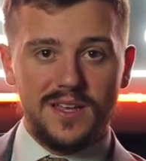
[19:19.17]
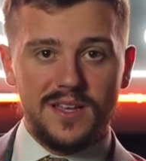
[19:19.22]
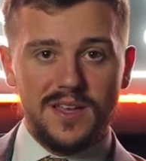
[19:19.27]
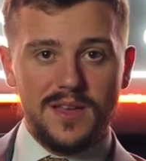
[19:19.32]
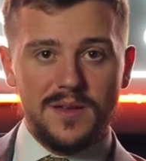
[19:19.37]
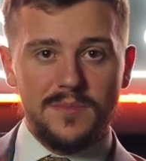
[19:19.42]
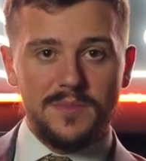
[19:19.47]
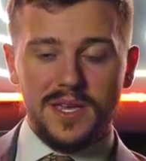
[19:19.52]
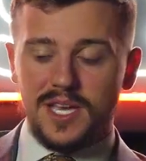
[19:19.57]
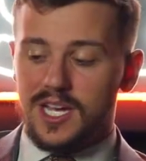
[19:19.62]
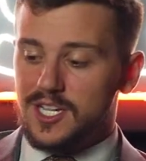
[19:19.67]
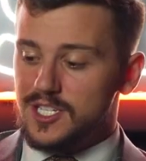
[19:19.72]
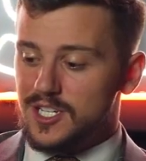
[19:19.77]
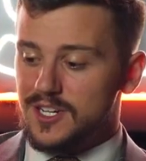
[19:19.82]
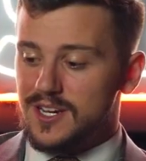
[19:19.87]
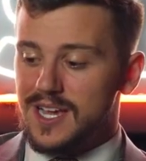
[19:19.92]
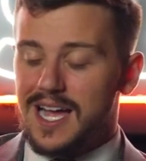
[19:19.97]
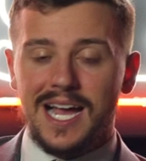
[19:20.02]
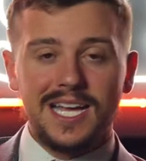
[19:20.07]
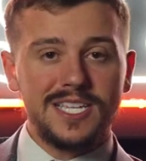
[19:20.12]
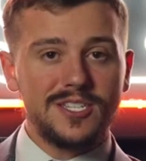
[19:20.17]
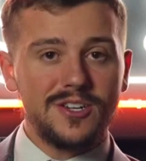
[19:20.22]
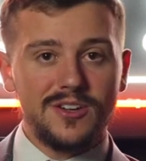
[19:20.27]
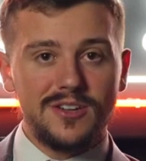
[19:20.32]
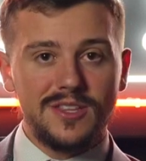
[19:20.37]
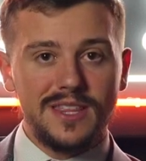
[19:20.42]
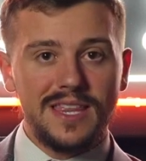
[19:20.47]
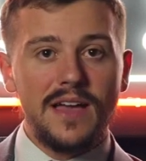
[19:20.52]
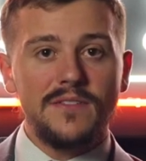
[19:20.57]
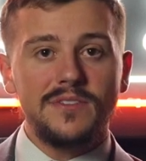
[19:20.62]
Because your guys are
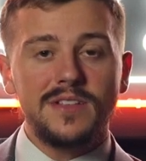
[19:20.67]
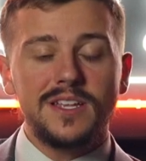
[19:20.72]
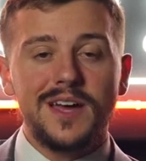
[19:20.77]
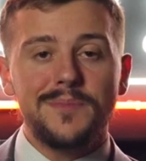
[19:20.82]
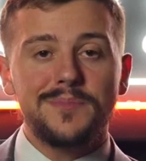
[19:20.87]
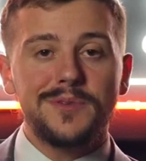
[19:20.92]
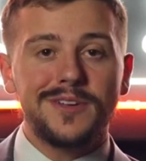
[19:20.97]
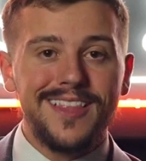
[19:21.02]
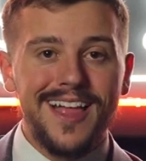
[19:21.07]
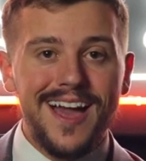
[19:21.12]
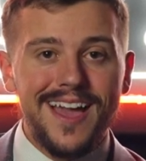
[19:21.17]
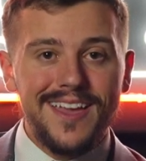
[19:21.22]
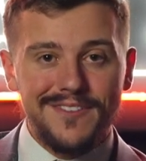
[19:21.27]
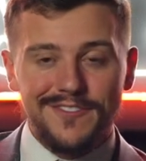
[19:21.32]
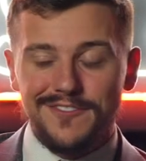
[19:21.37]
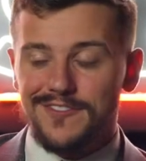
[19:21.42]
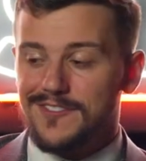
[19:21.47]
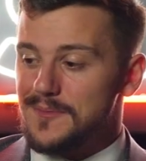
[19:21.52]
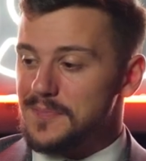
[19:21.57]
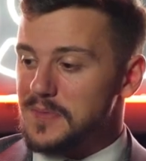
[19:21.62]
leveling up your life.